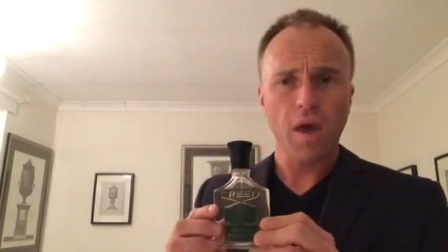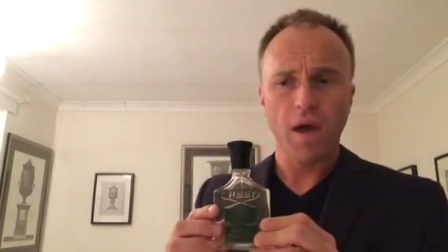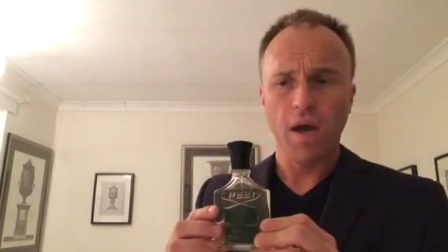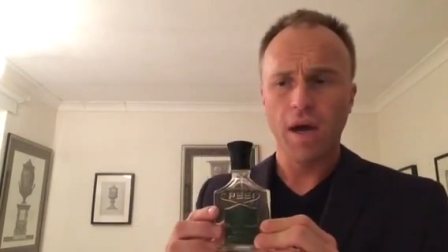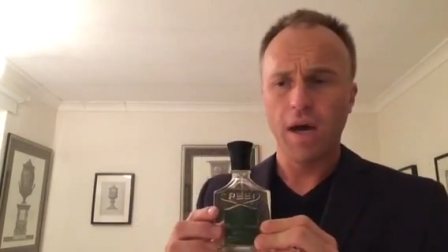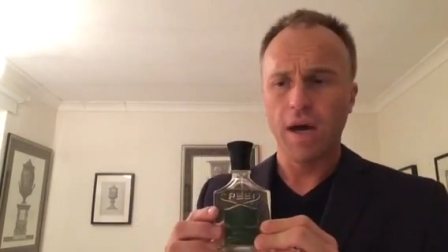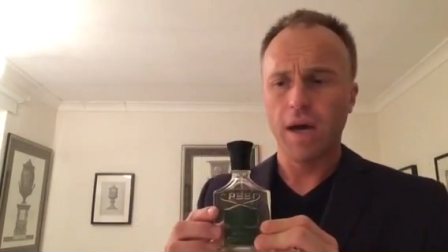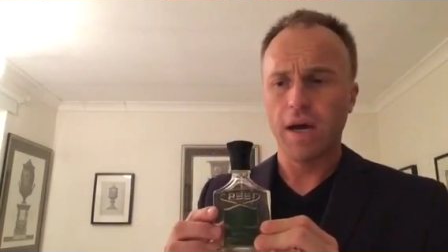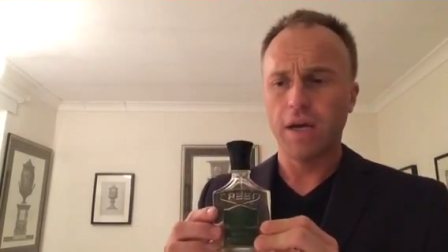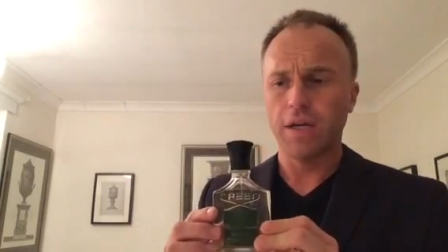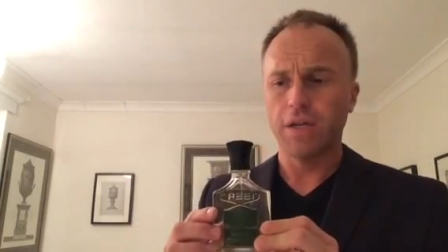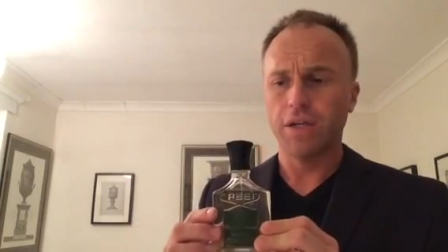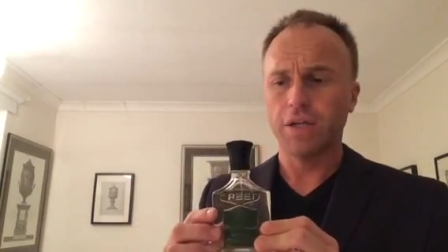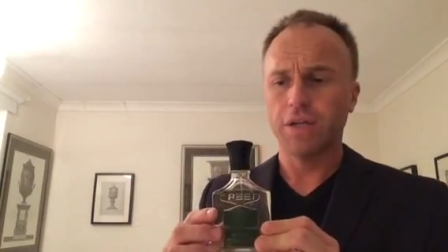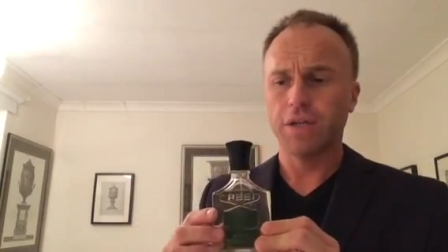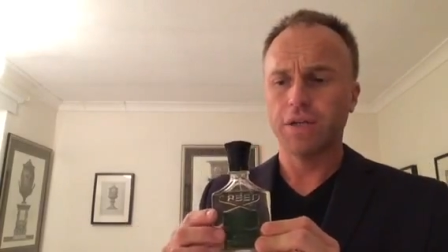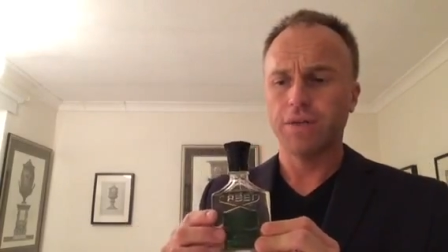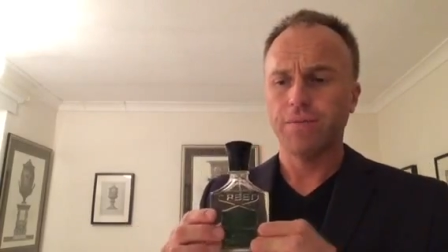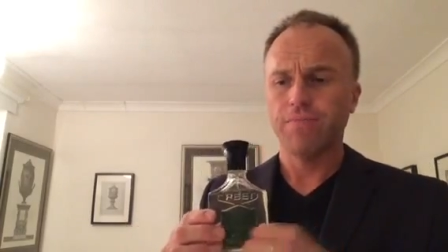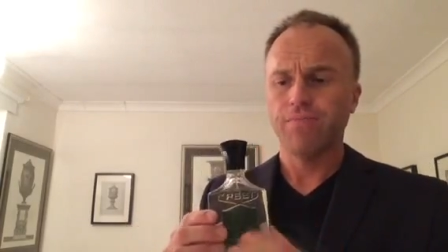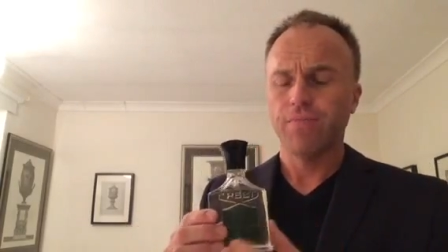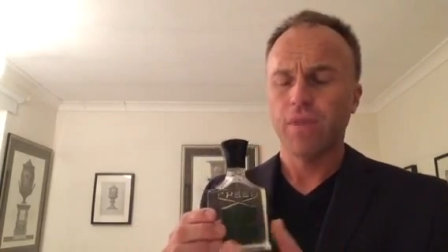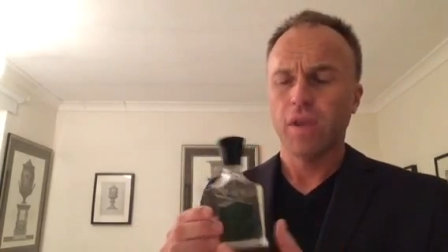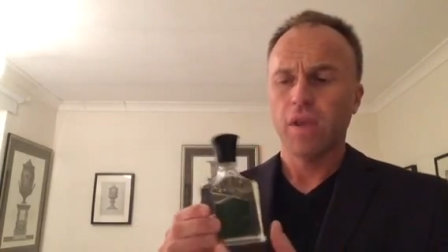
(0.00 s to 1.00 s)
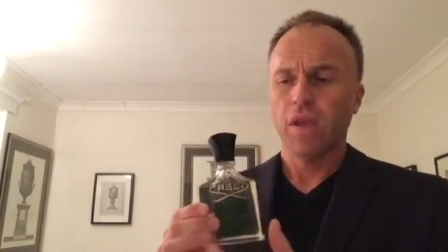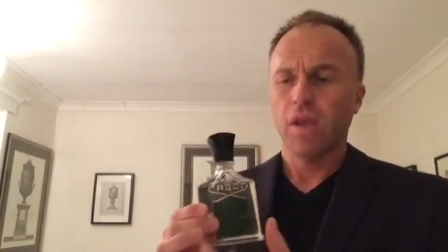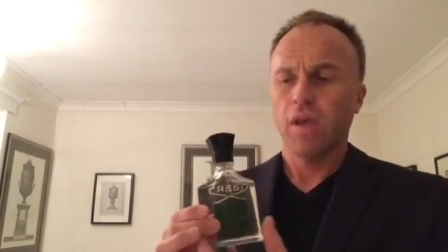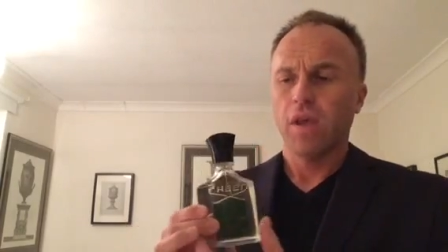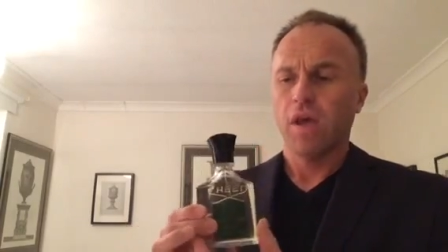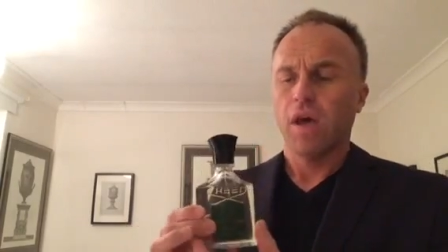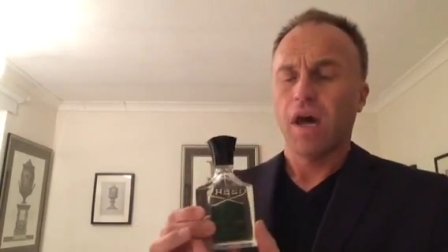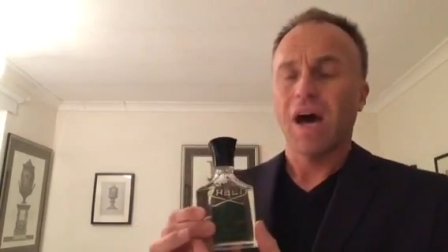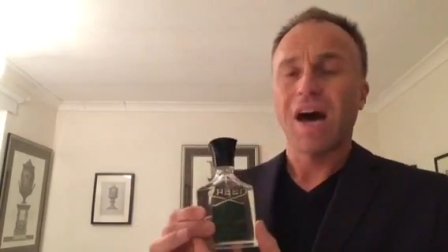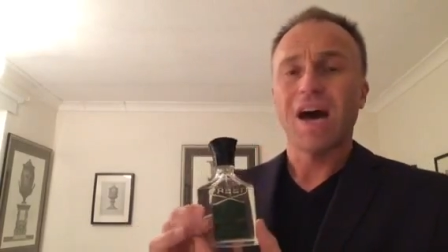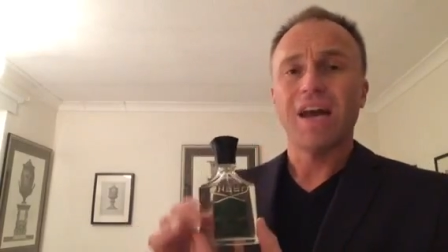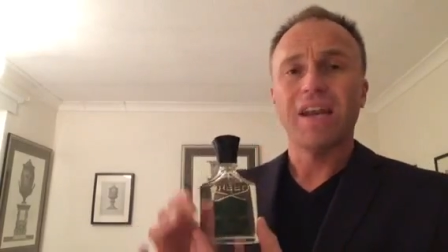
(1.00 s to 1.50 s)
and
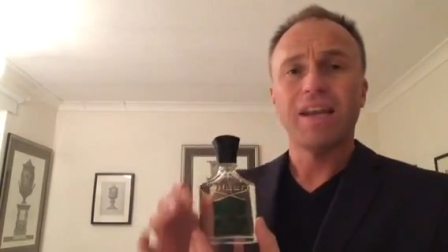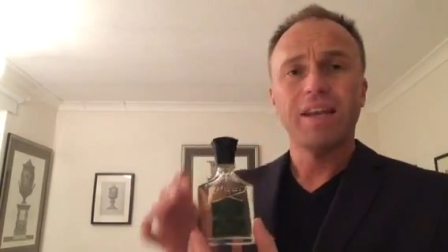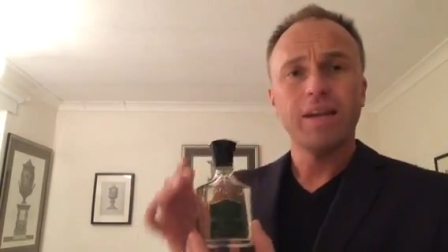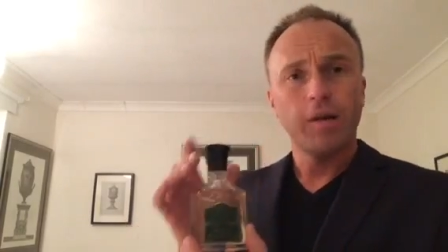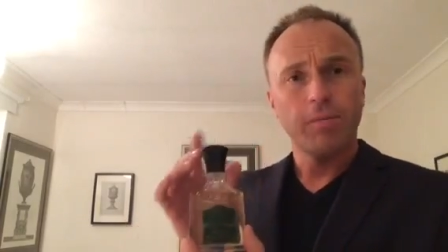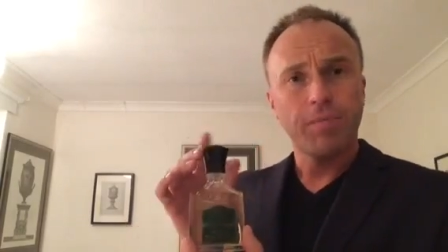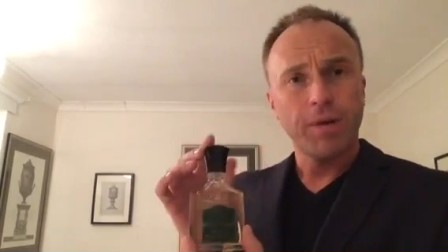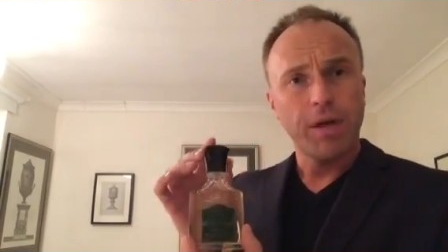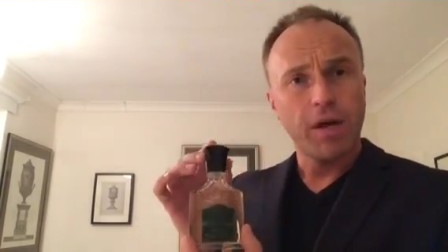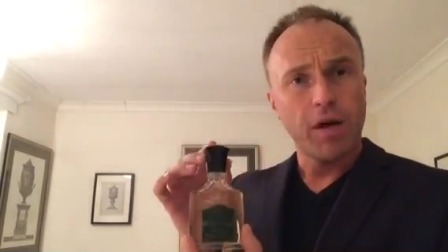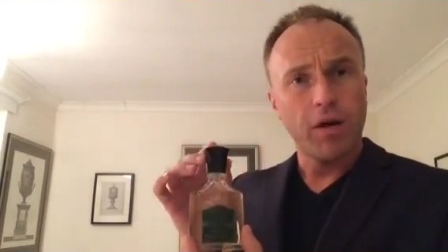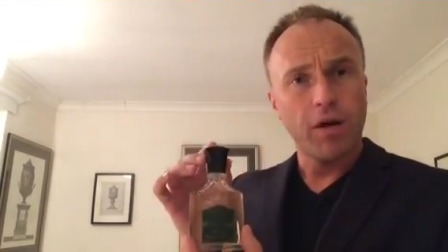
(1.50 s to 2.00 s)
a little bit